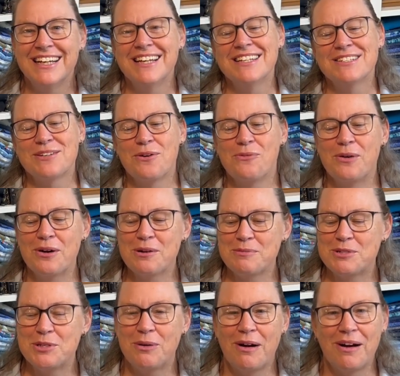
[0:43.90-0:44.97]
So welcome
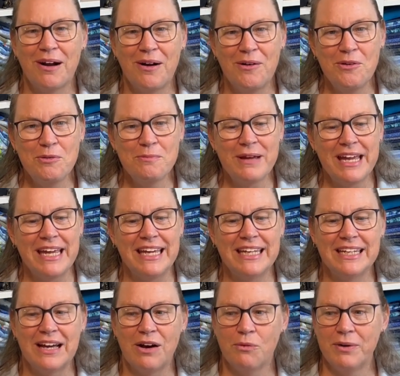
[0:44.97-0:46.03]
to our home, and
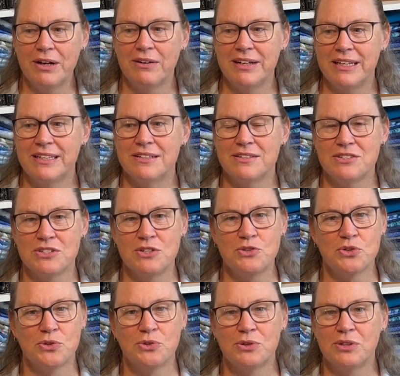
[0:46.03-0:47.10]
we're in
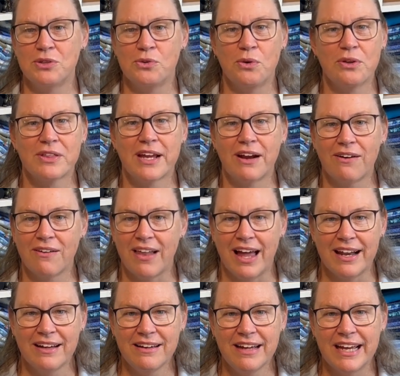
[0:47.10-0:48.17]
central North
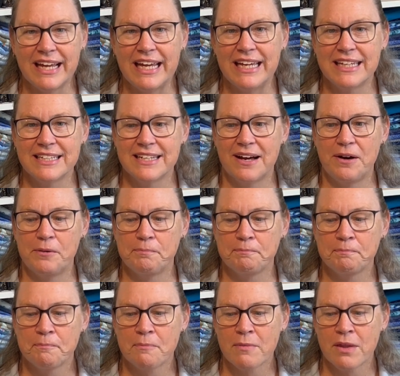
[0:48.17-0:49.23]
Carolina, and
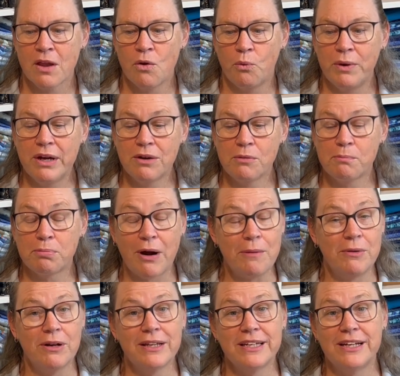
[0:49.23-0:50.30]
we're
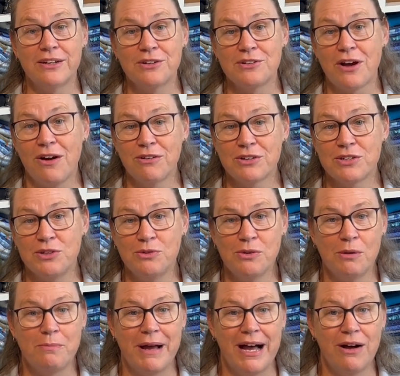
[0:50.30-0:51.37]
primarily here to talk to you
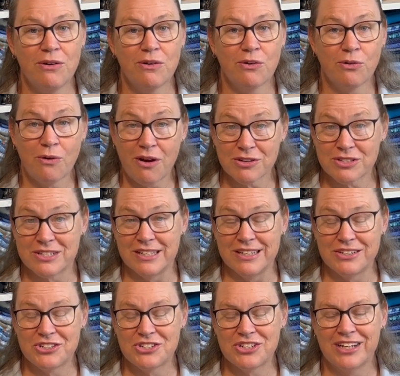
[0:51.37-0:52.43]
about cross
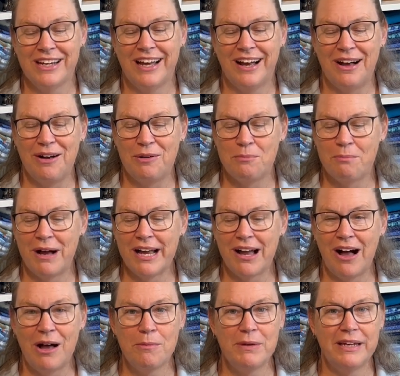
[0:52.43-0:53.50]
stitch. My
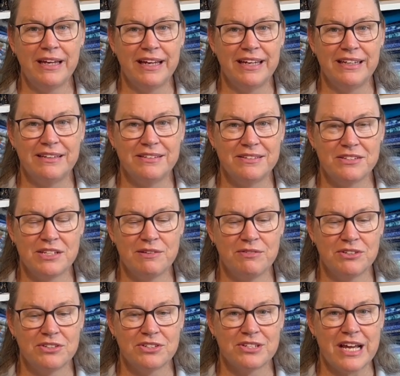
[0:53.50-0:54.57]
hobby, and
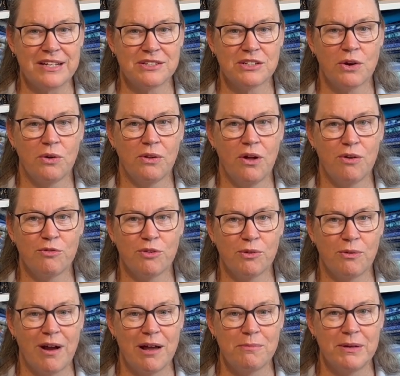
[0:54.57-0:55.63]
Steven just has to go along for the
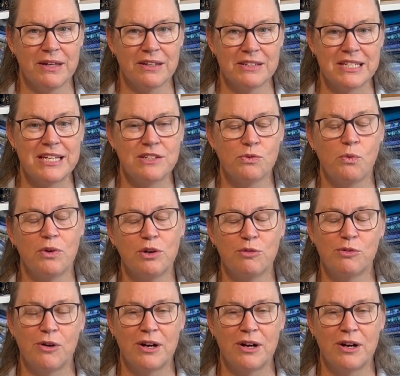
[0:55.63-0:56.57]
ride because he's a wonderful